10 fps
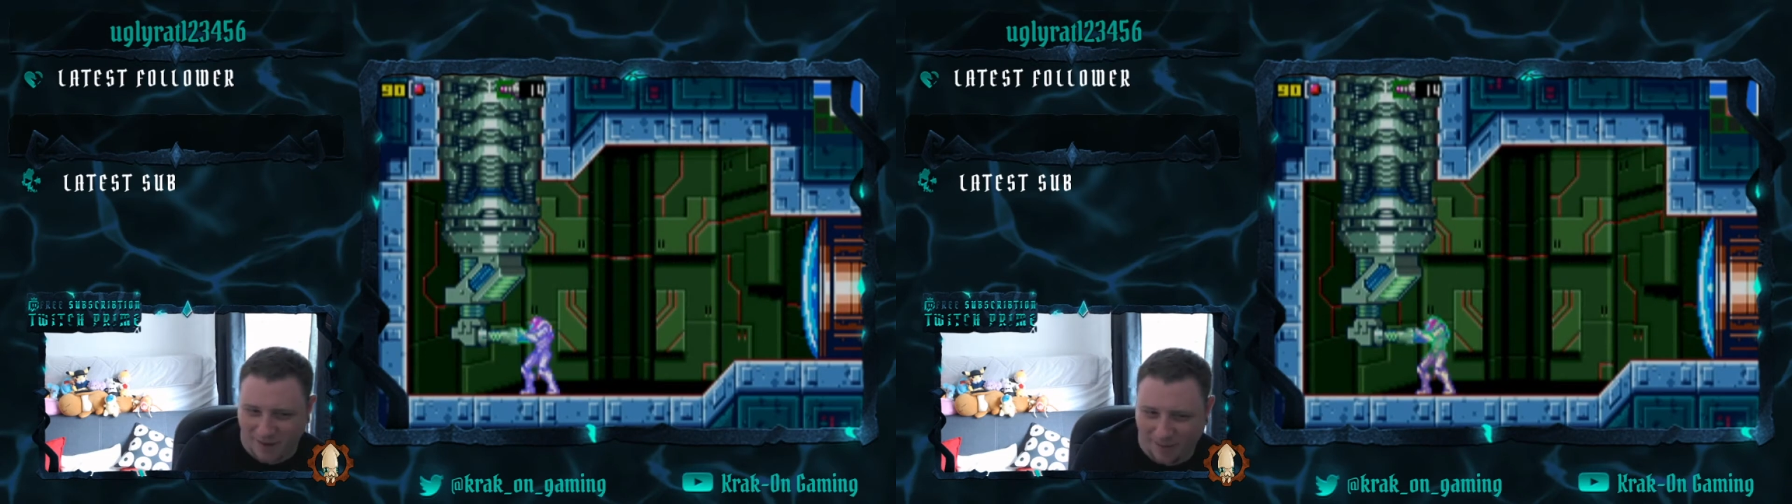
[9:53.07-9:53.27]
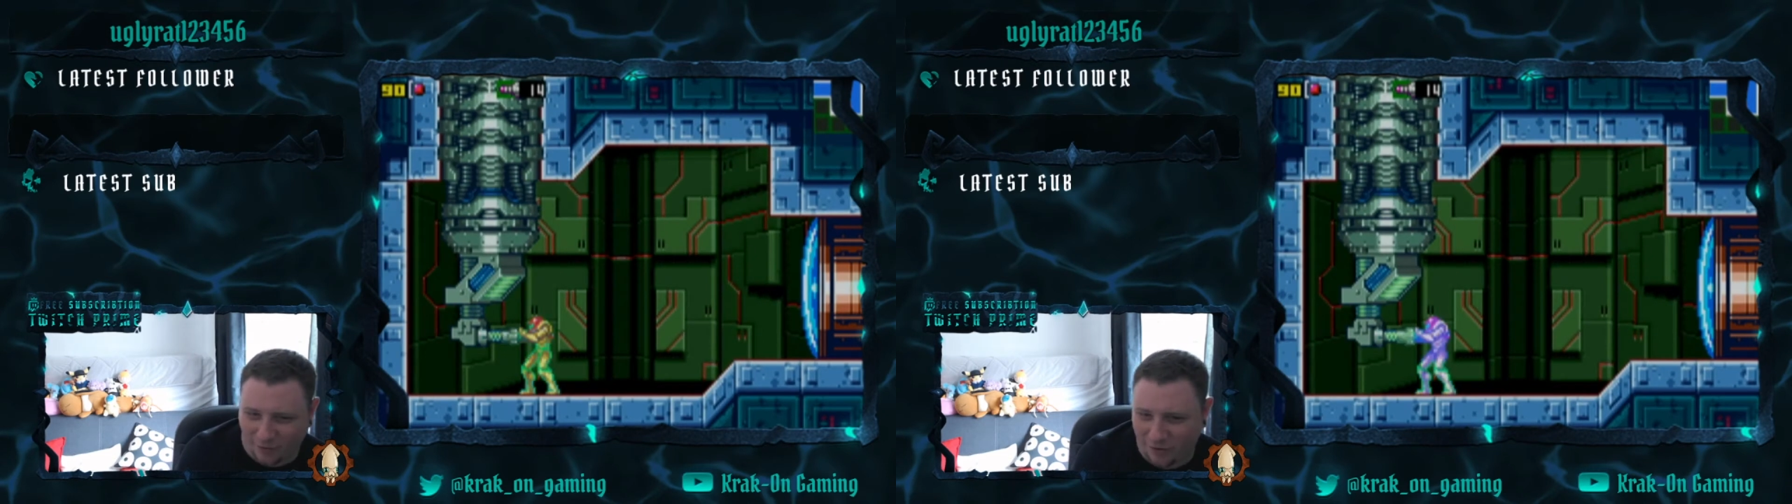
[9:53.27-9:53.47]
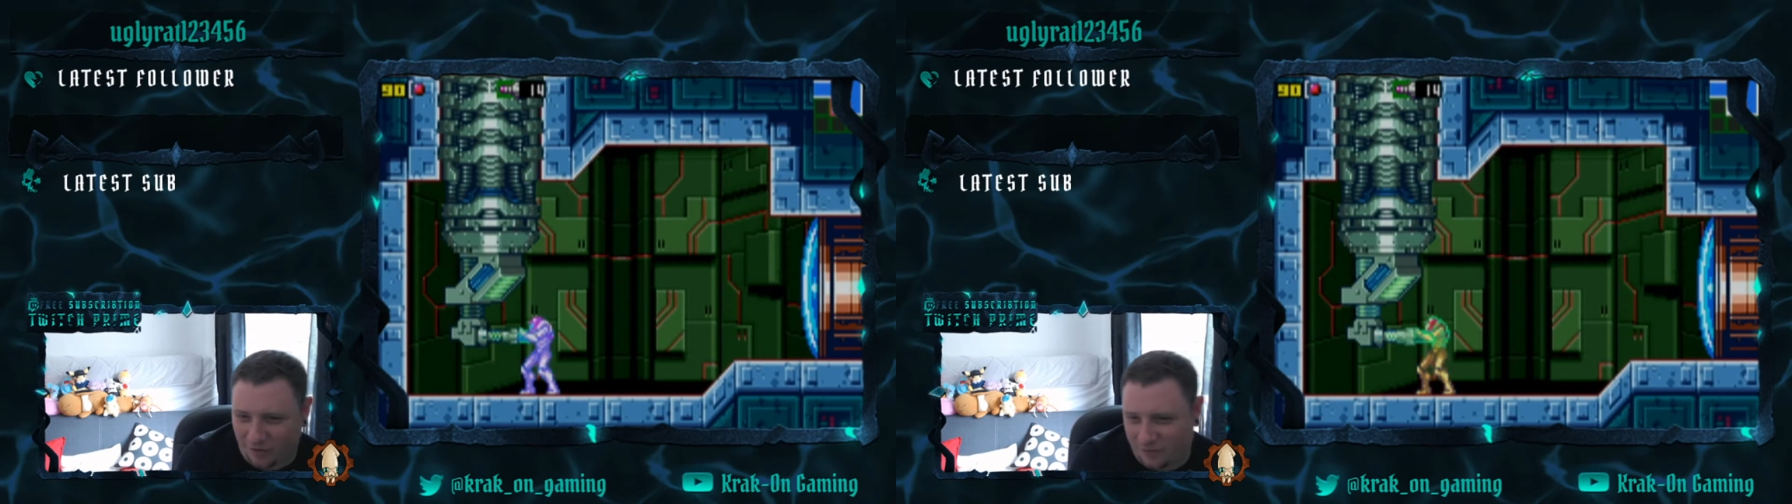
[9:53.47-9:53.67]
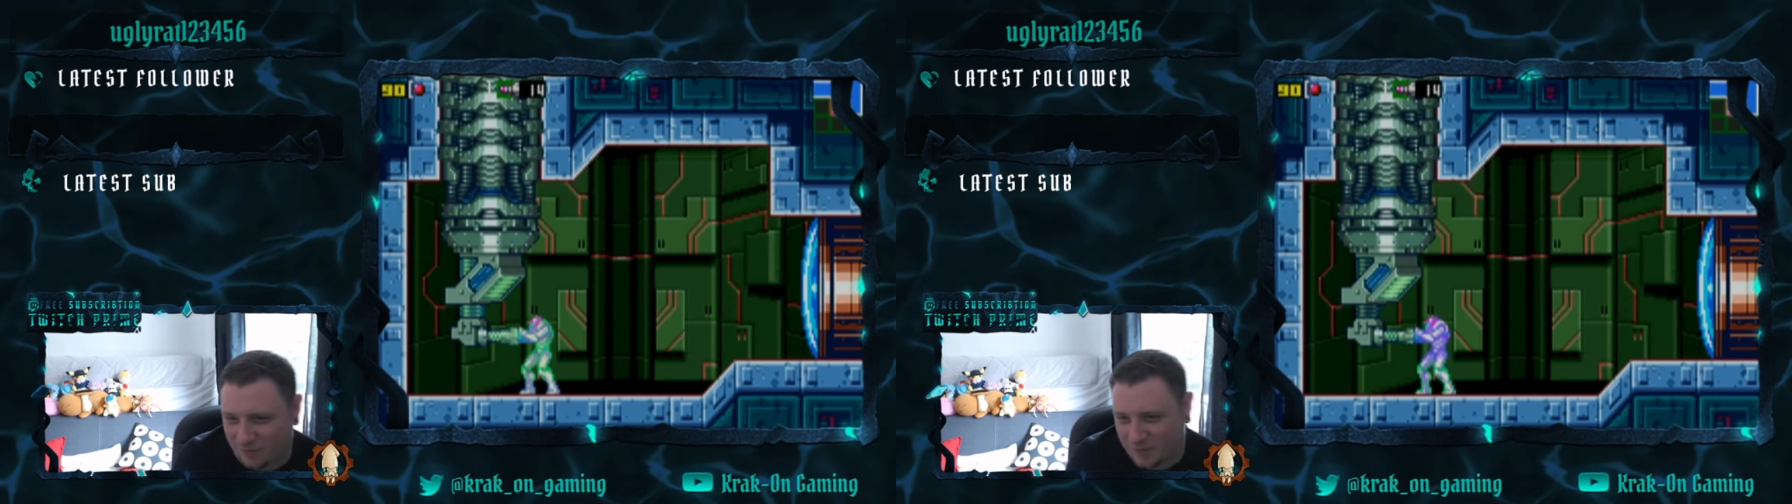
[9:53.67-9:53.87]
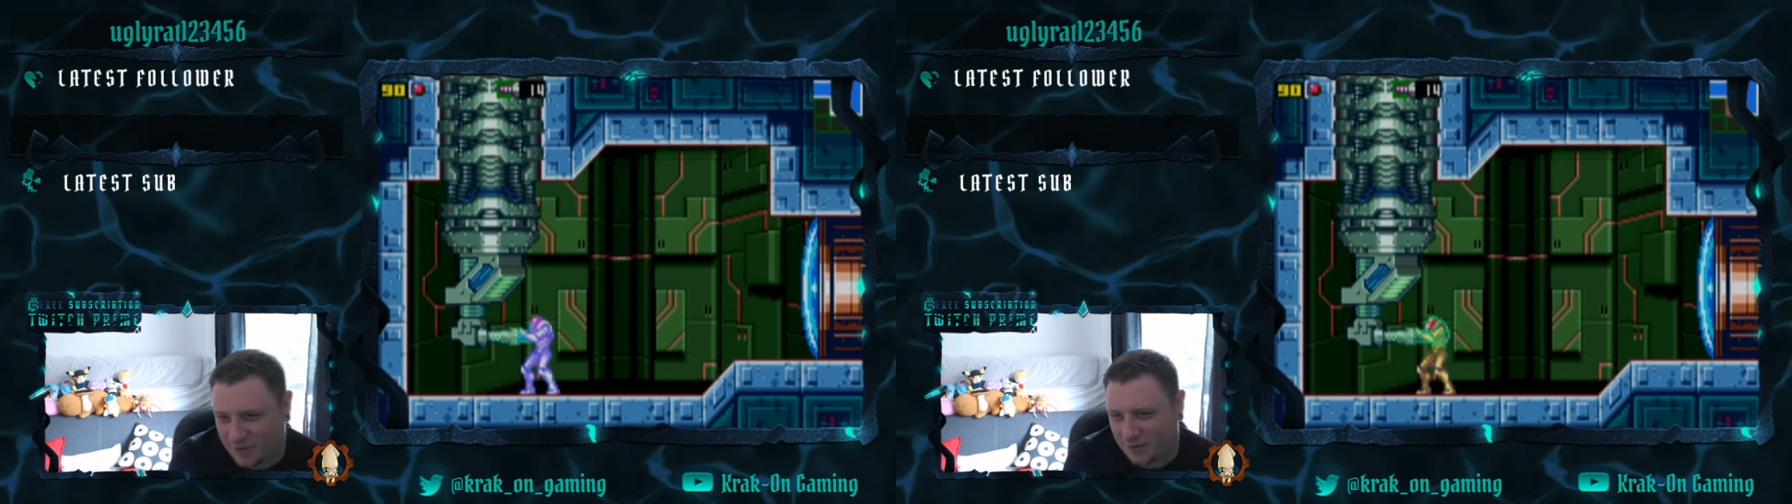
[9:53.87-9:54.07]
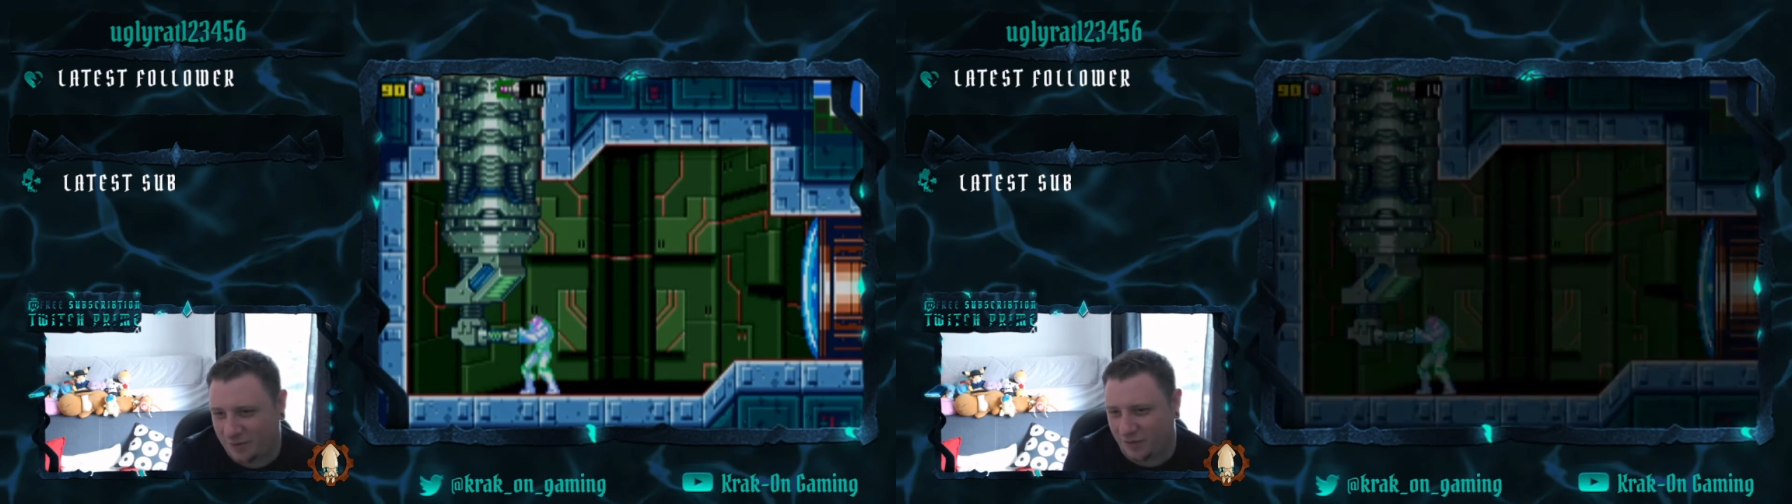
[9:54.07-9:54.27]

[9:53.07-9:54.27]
map rooms,